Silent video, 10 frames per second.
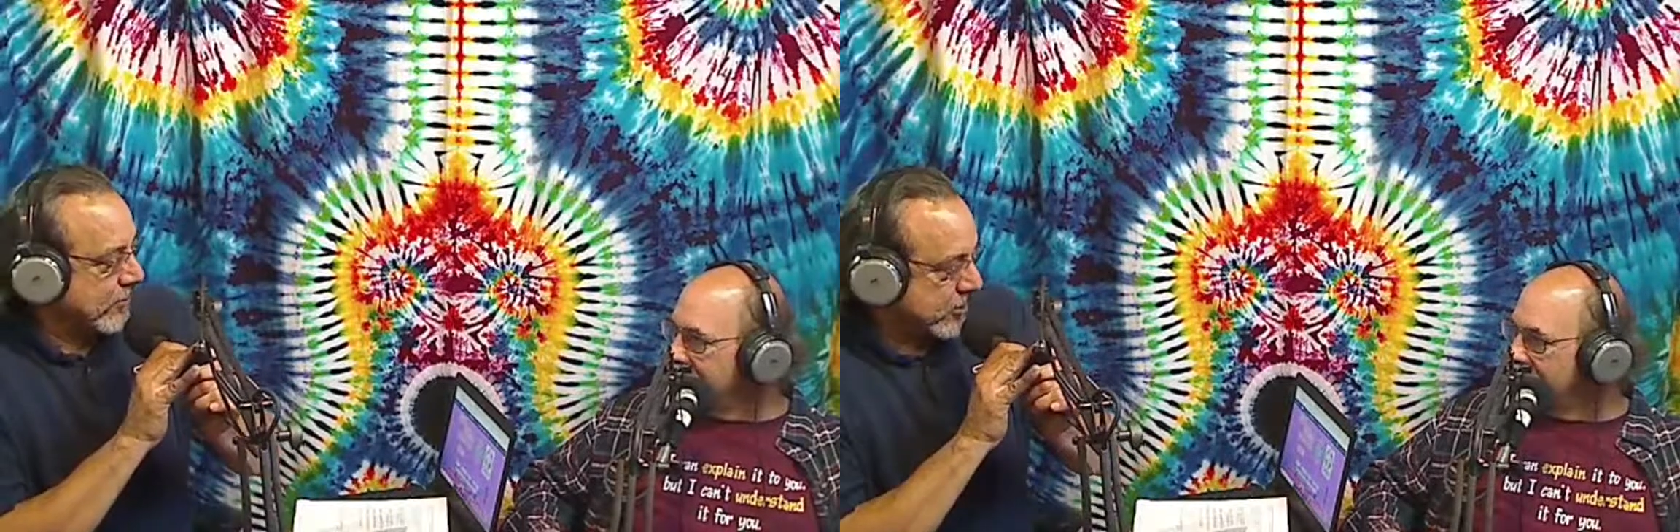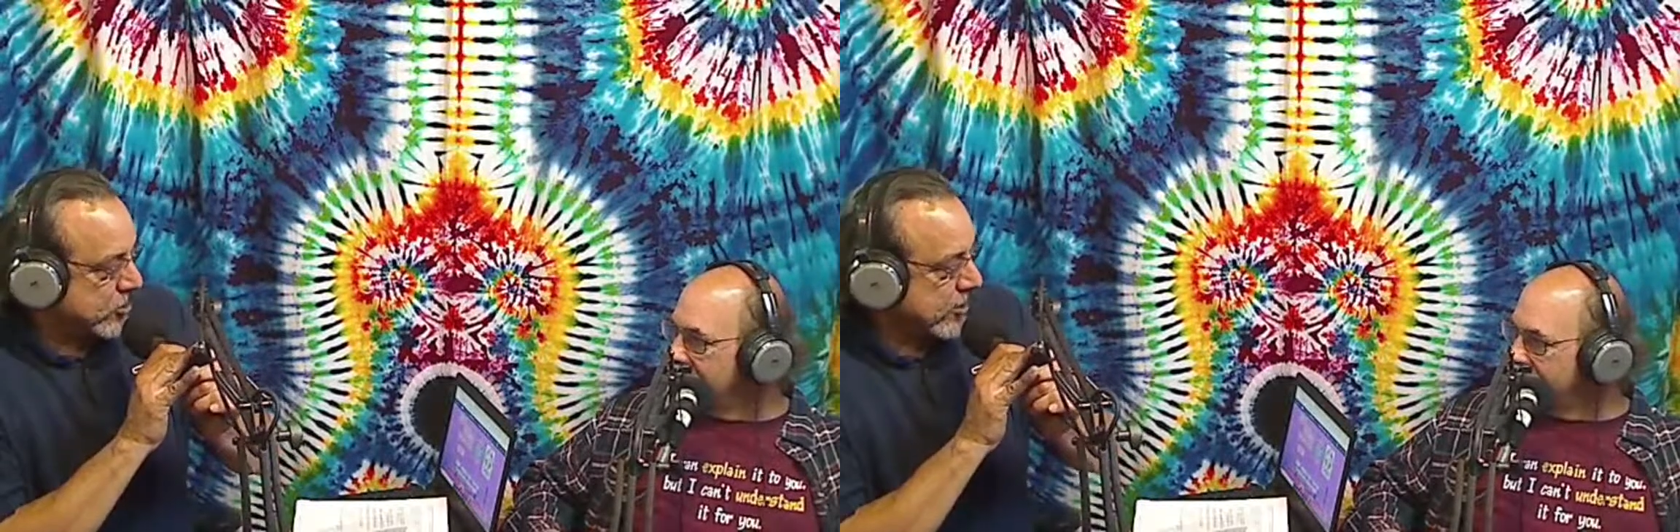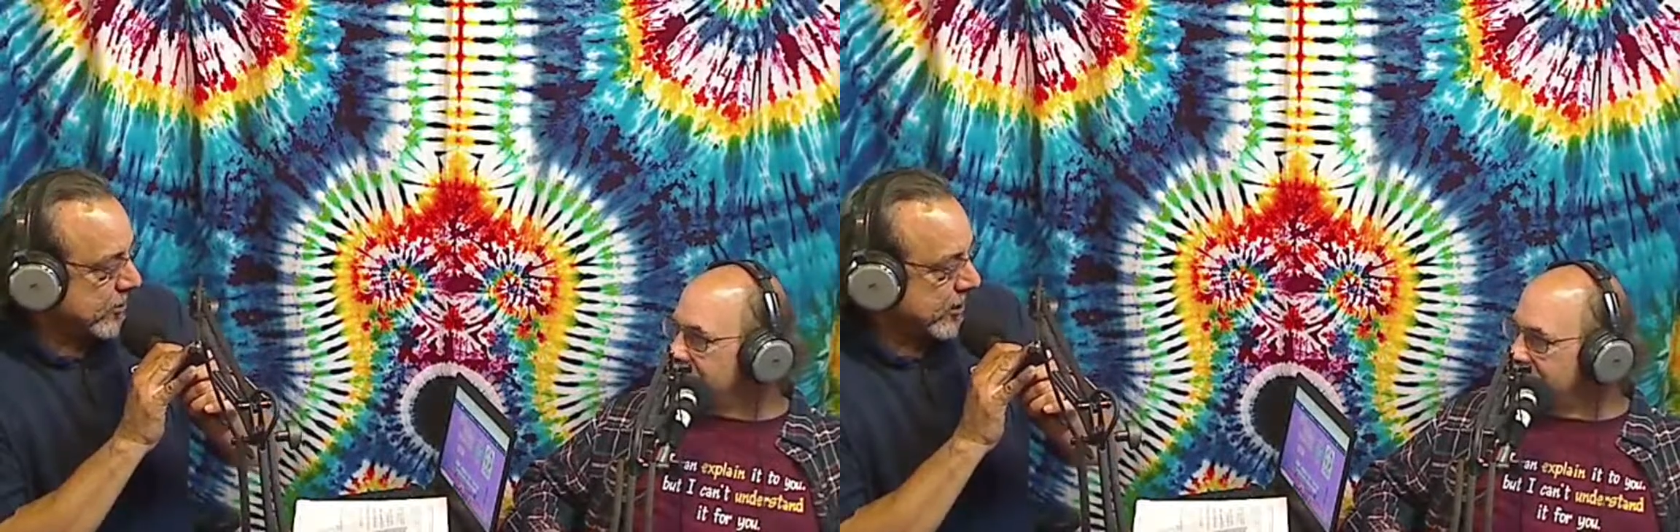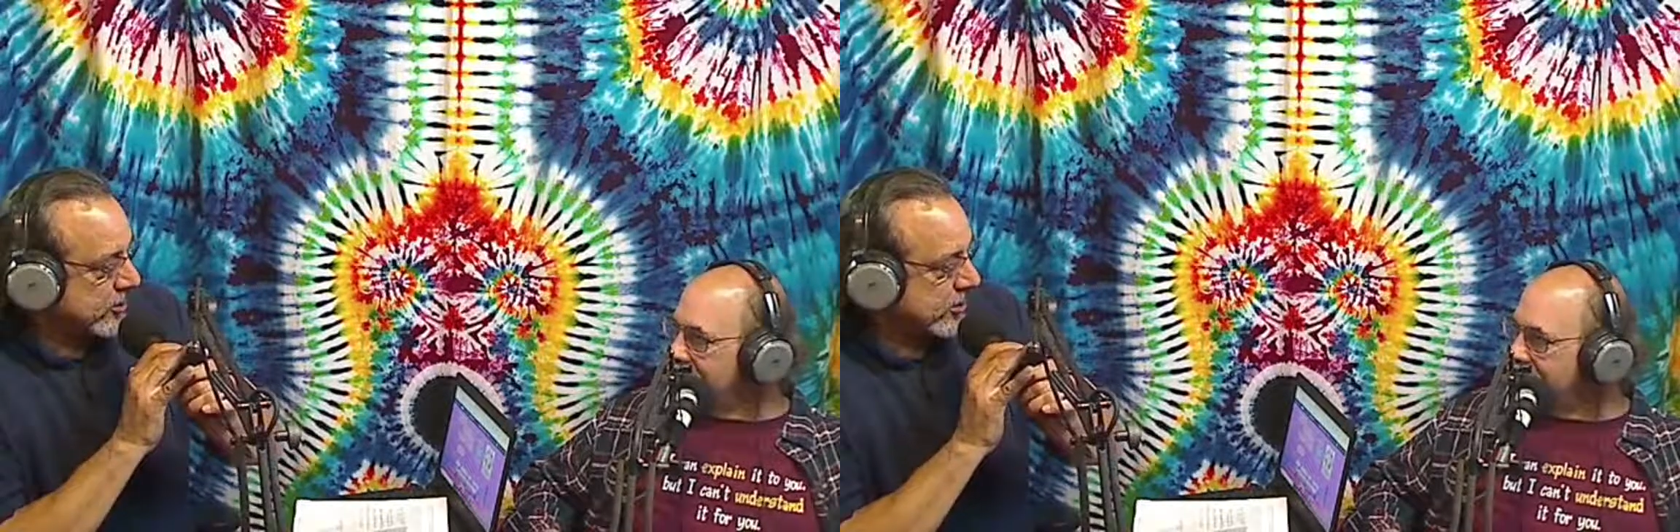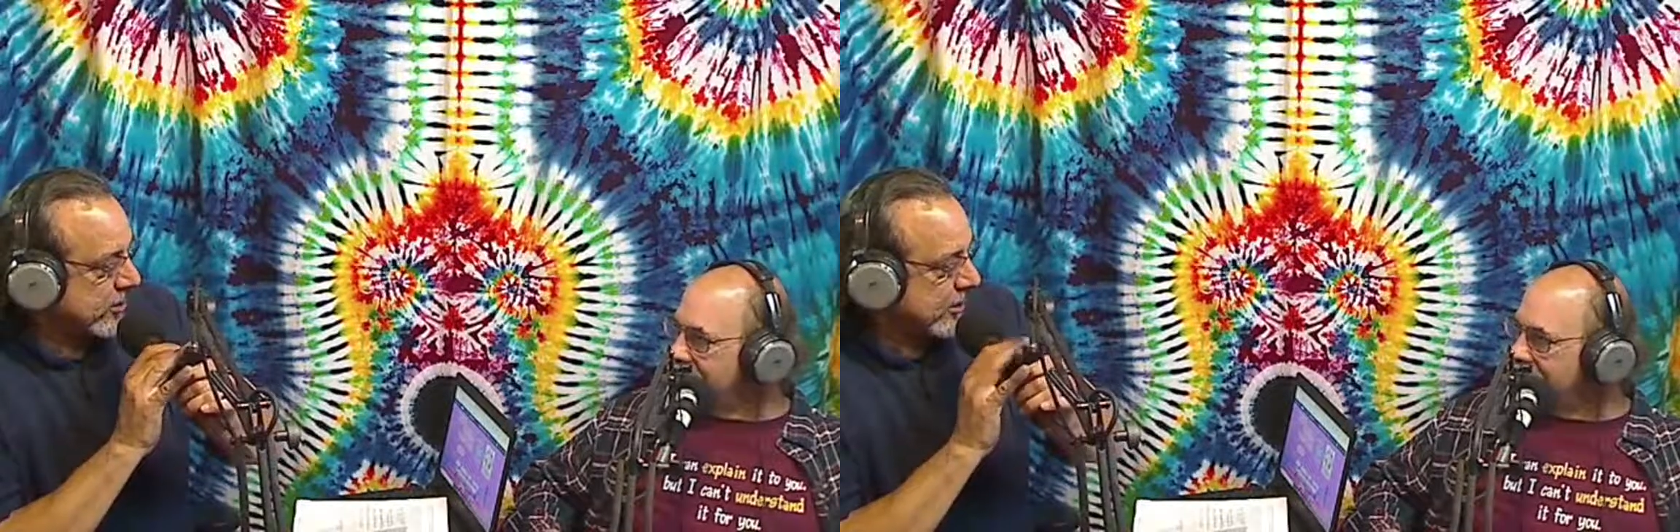with the triple
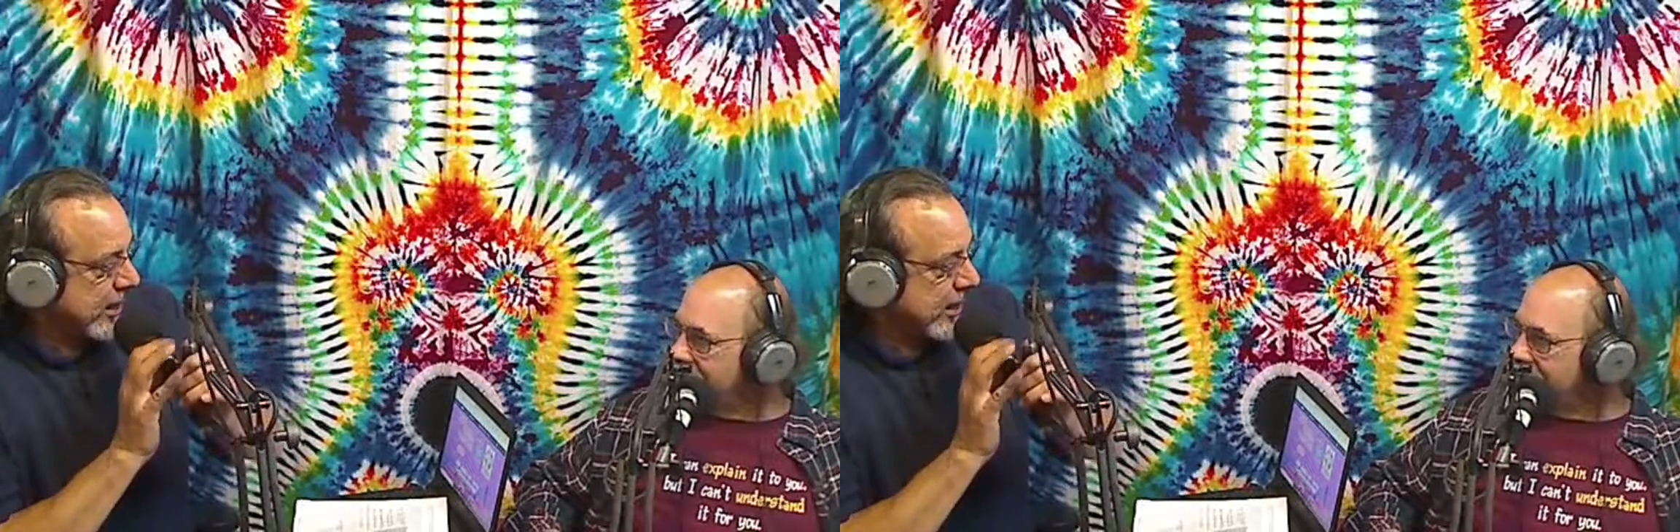engine,